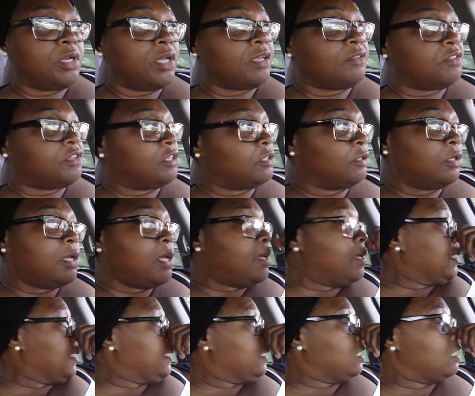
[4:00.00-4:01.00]
nothing.
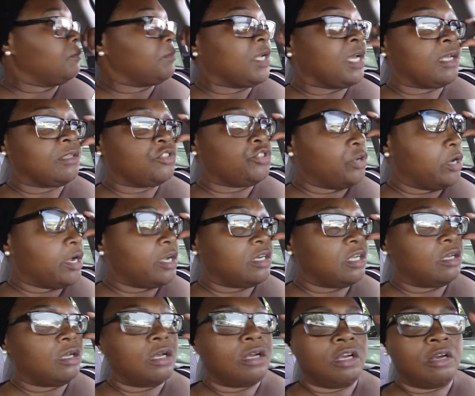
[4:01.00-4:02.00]
And I'm not trying
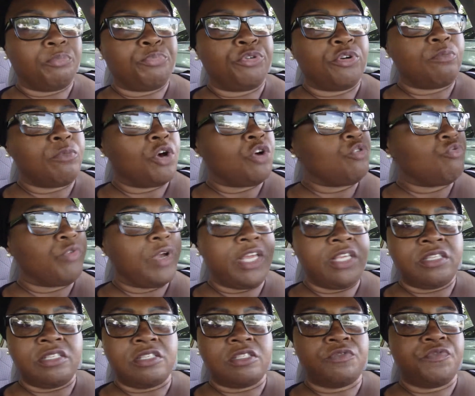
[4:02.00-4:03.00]
to promote
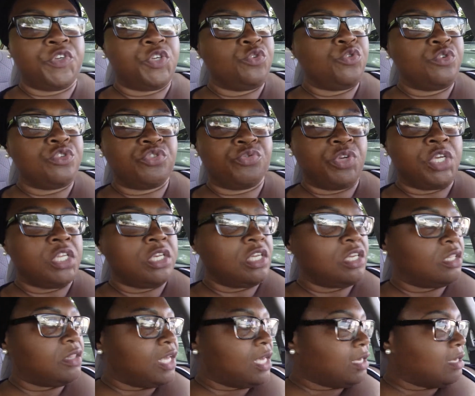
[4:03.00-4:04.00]
racist views or
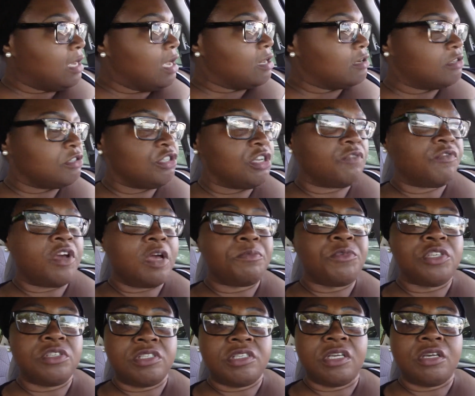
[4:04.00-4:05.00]
any of that kind of stuff.
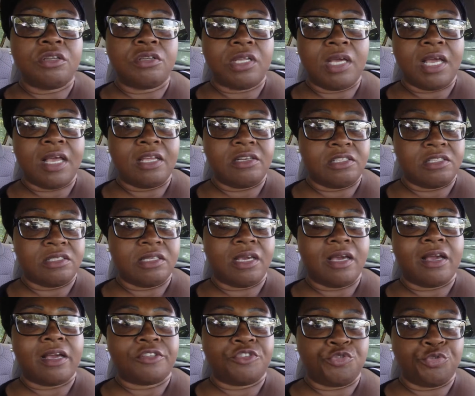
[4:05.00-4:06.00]
I'm just telling the honest to
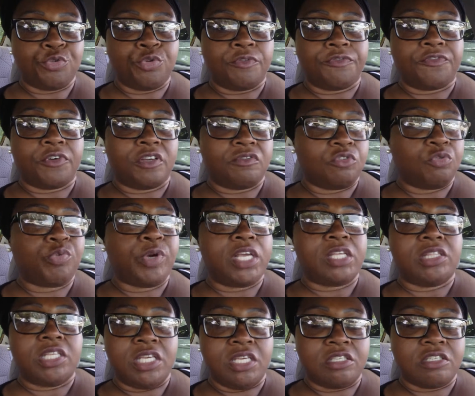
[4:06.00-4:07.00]
God truth of the way
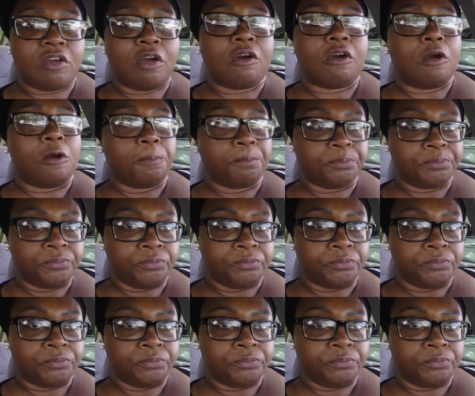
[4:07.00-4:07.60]
things are.